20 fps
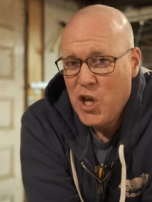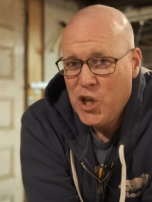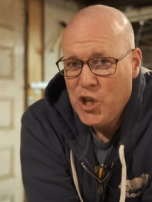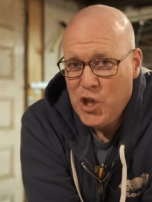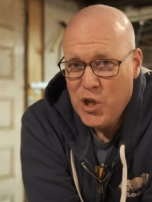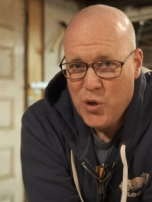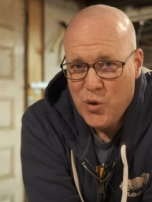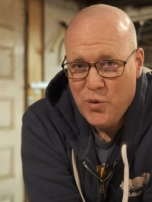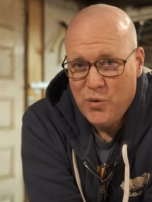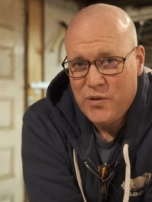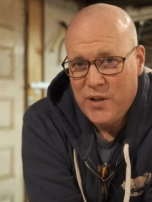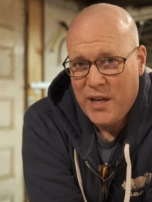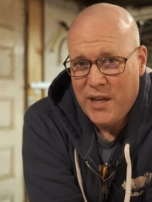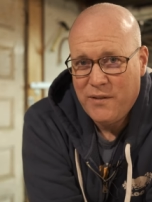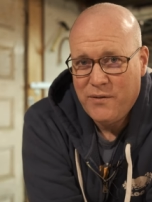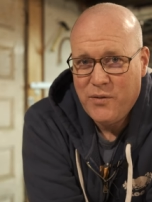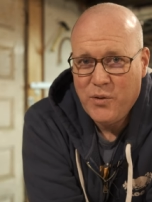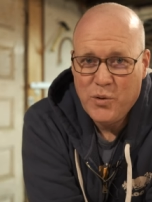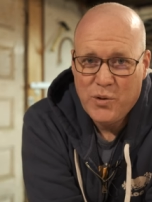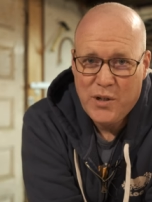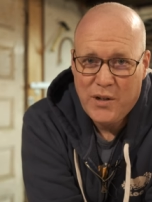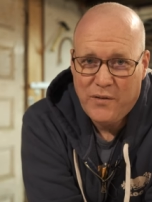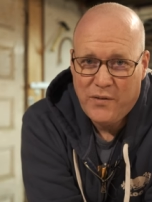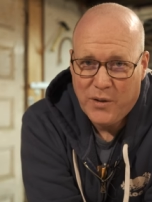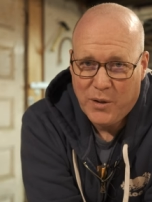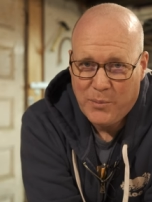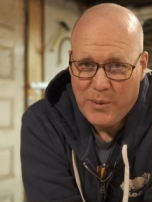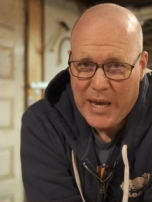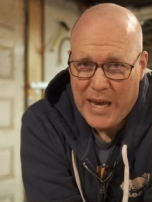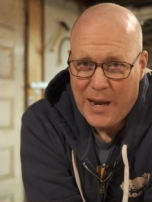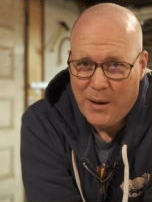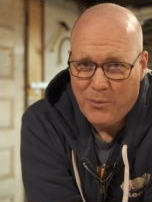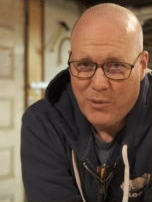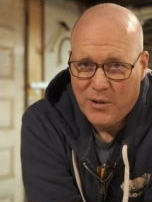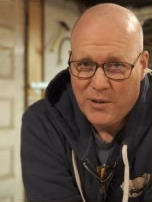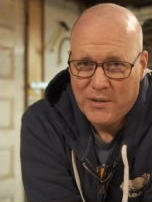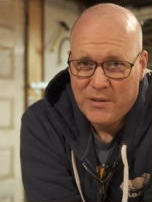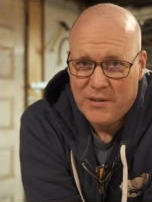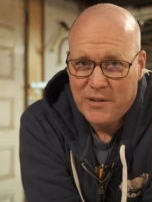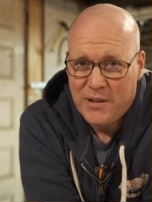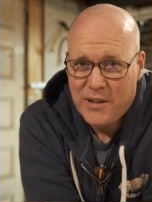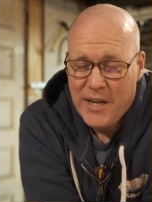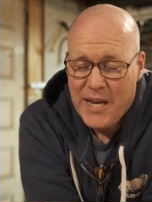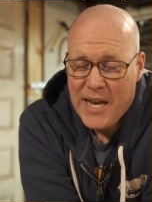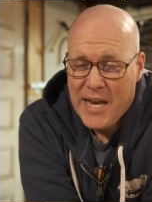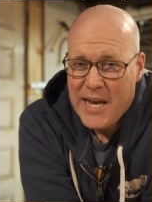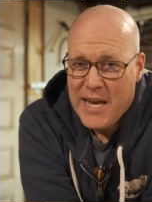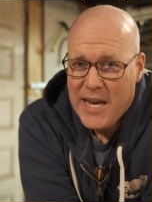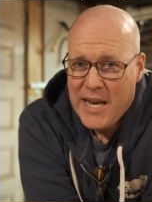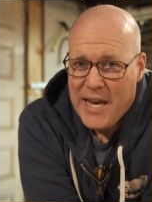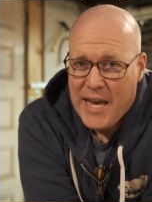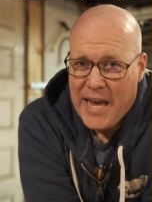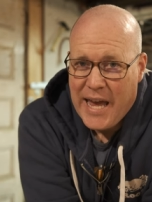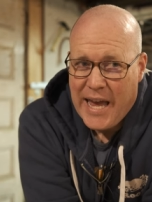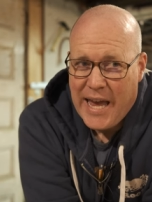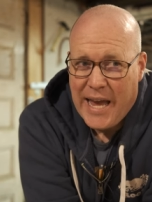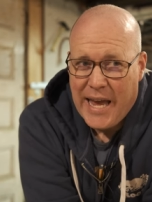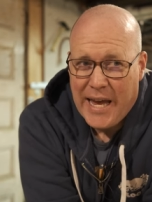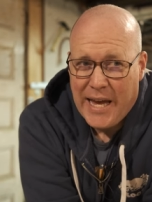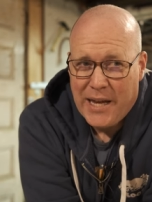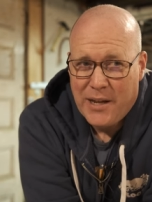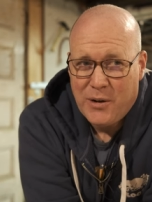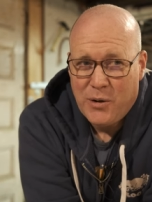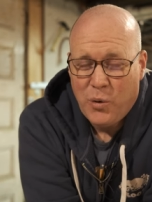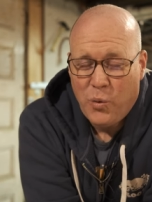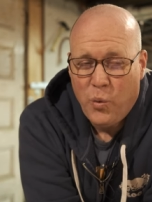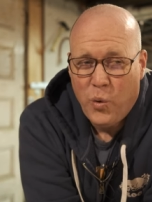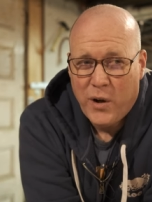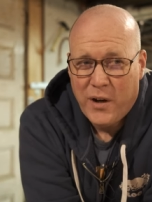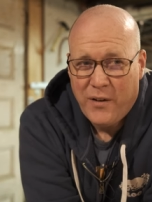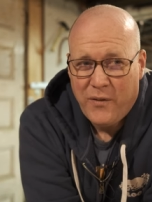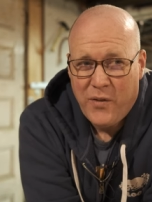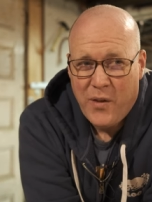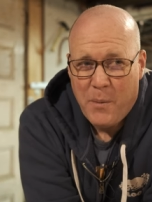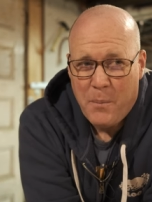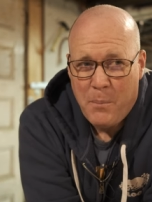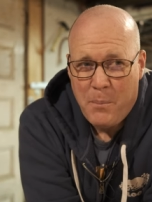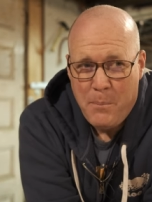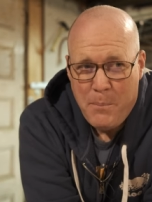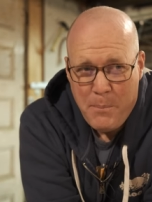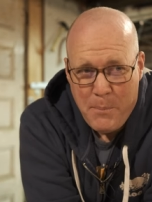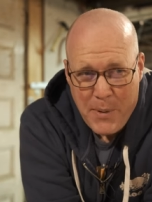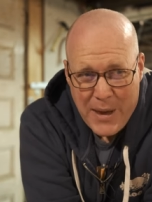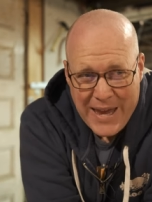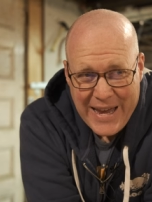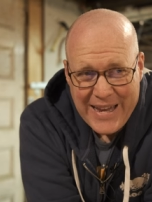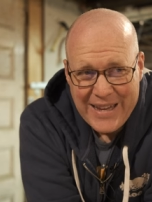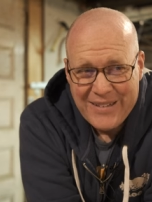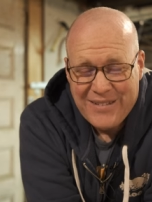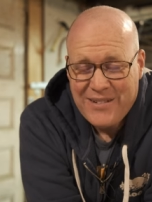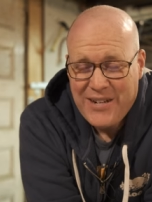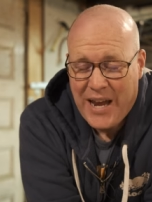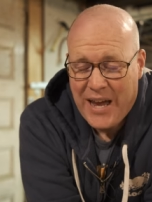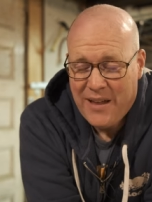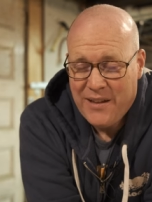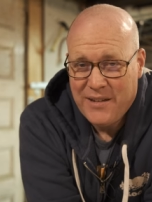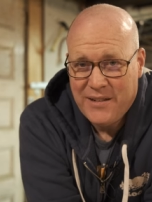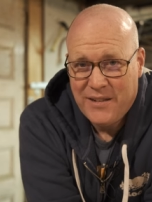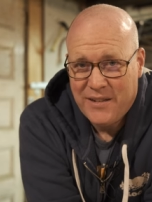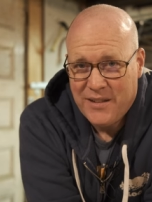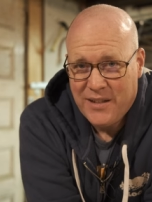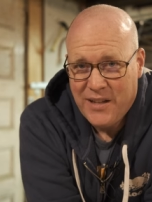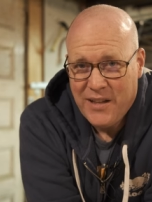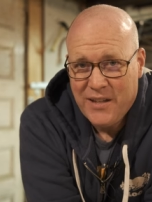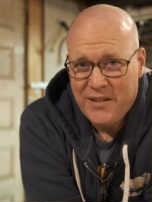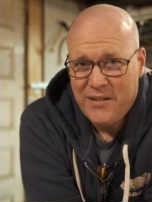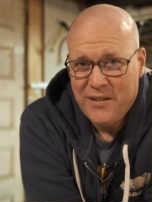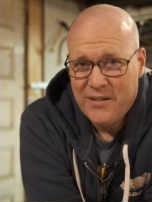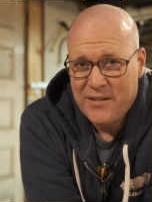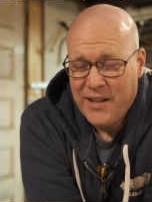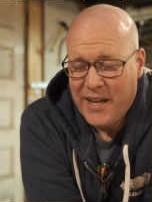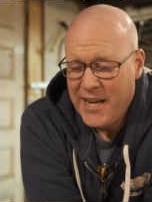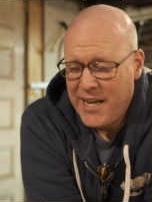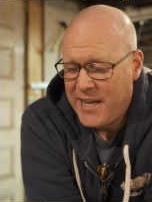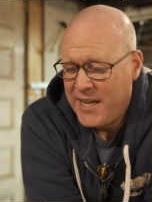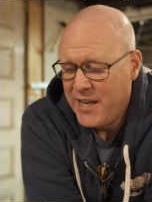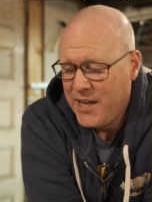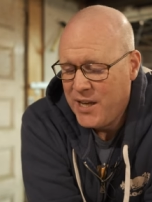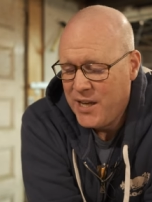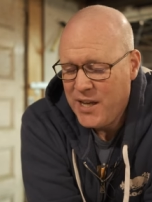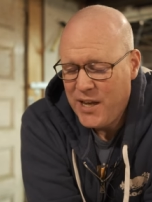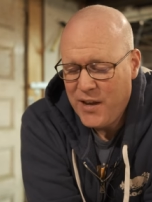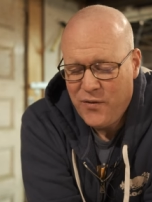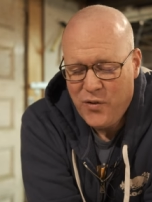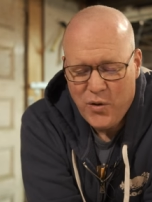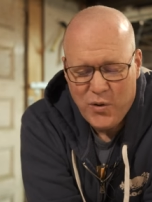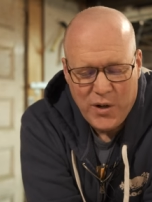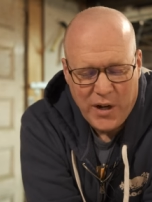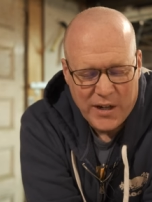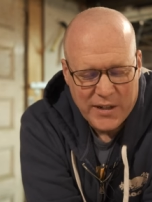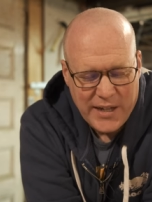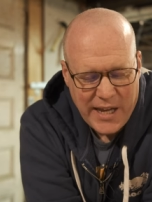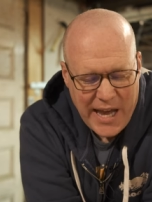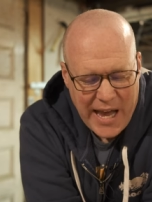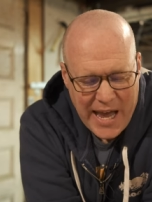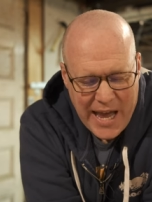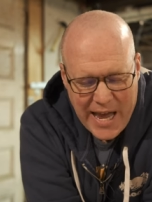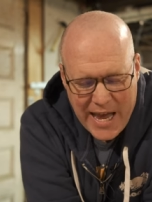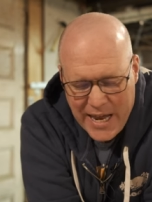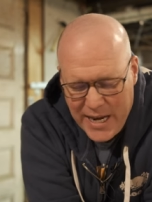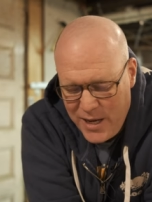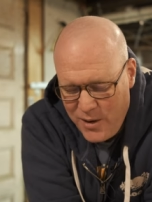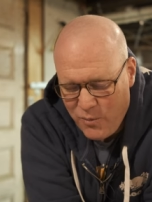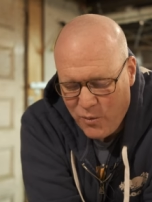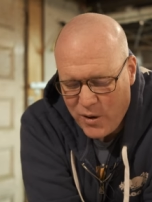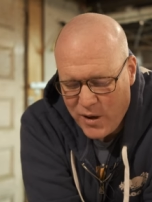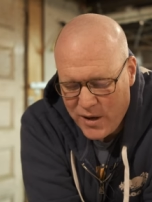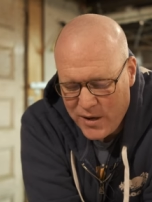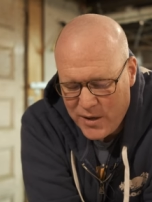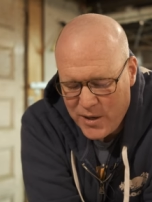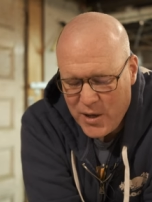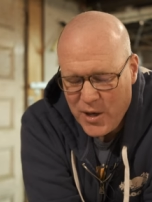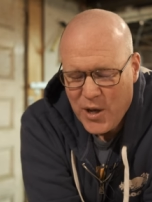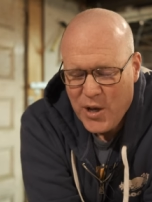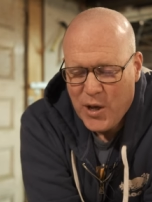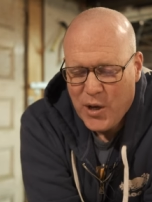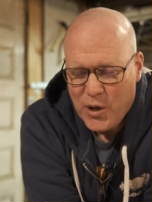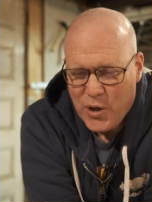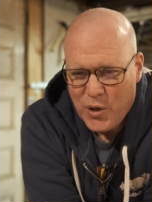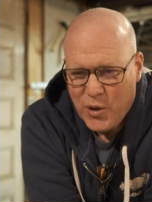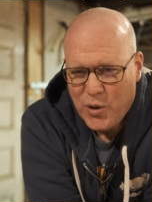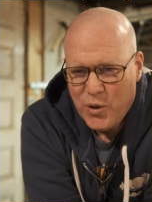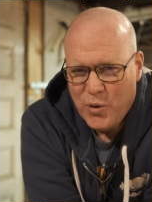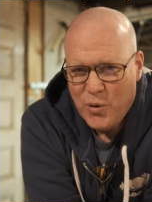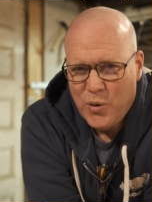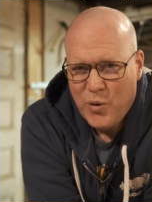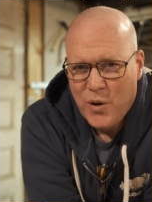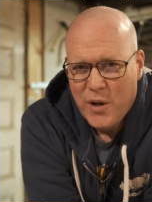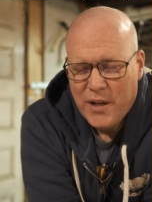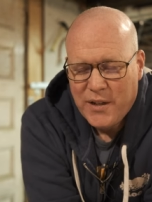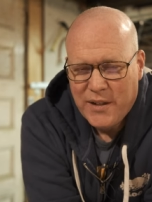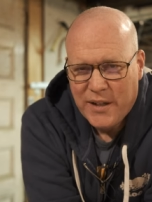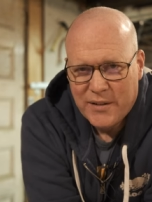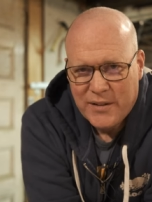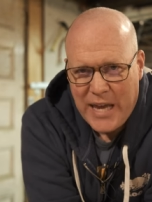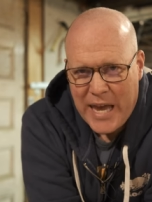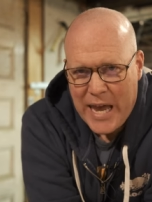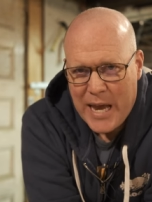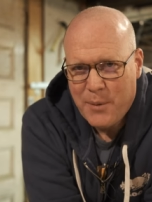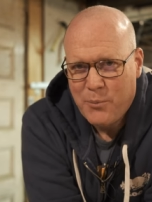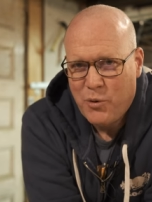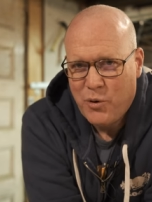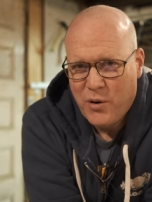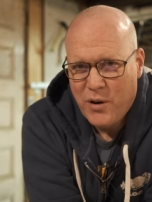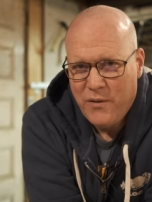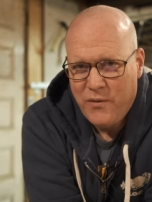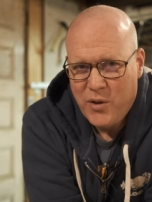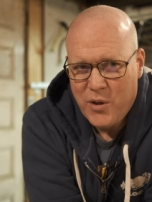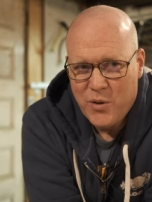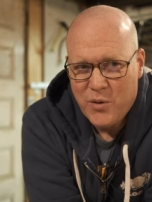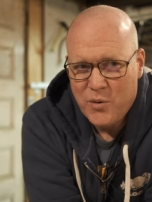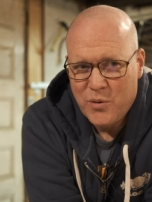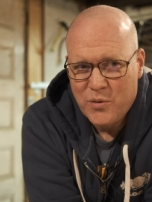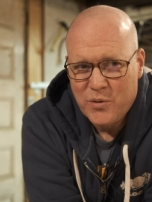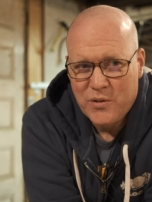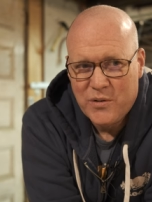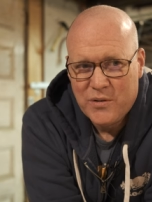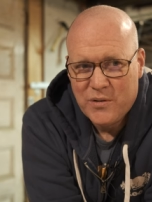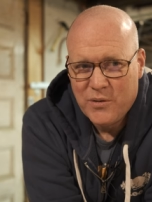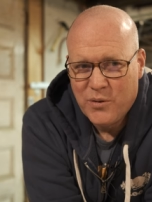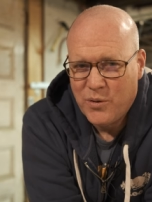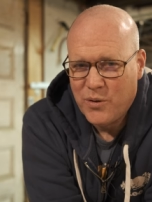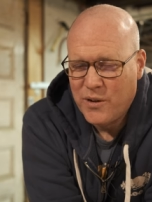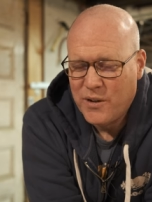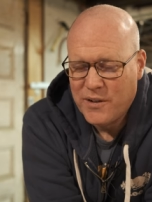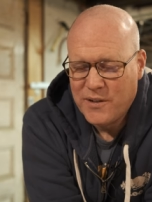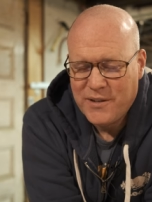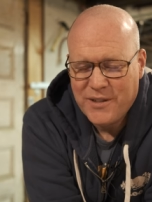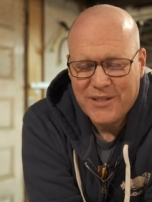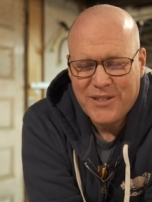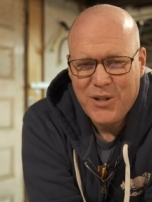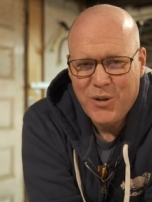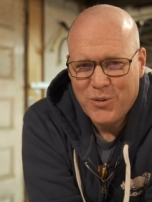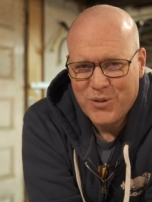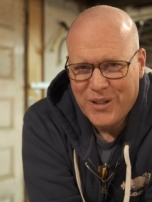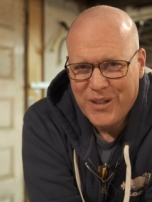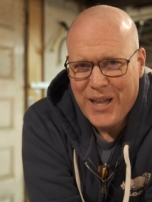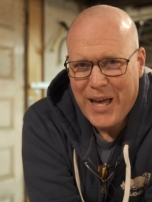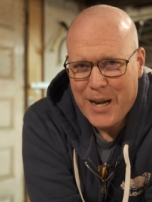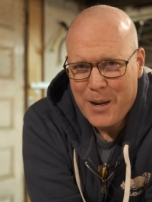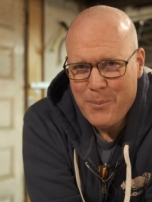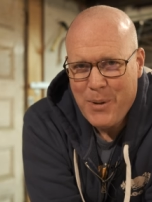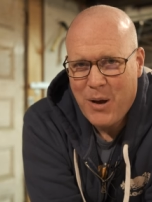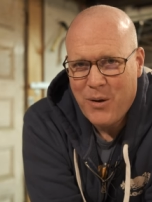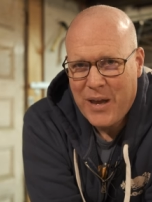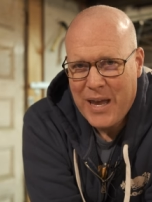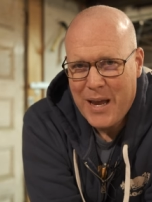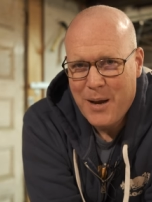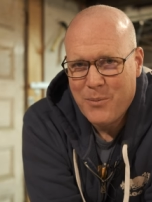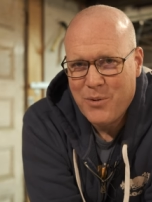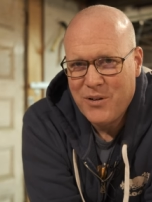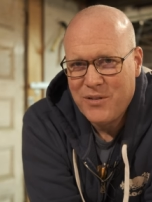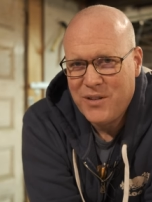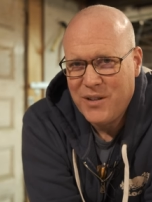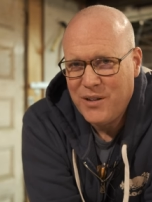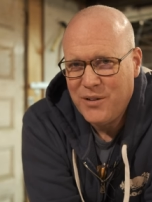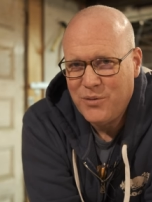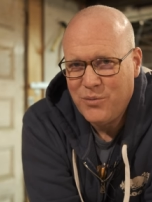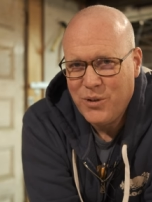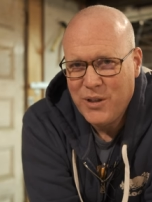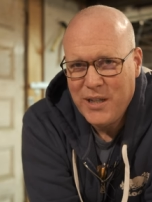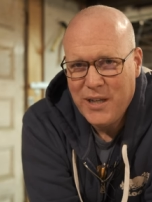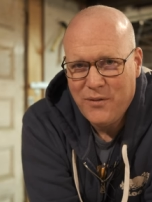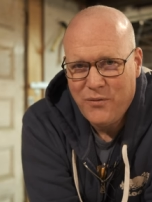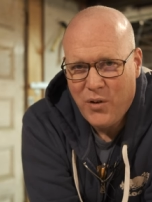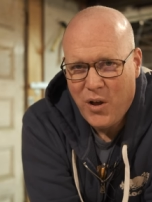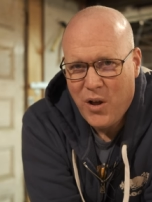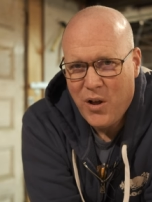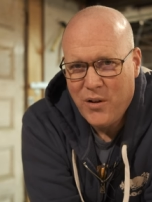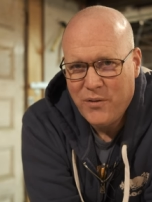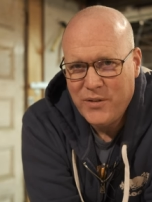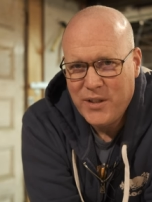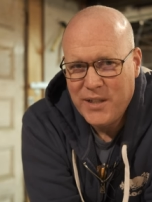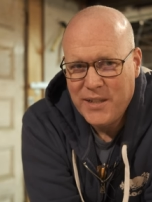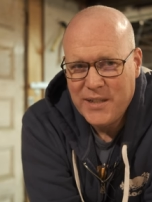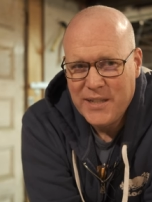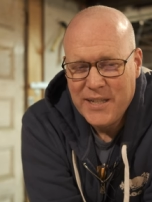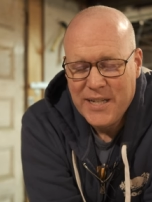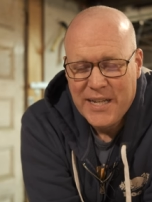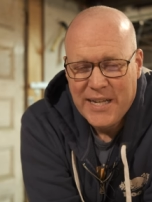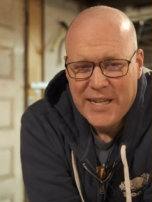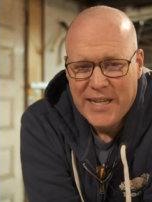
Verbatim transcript: using Fujifilm cameras. And one of the biggest challenges, and this is like if you talk to anyone who does camera reviews or just knows a lot about cameras and is really involved in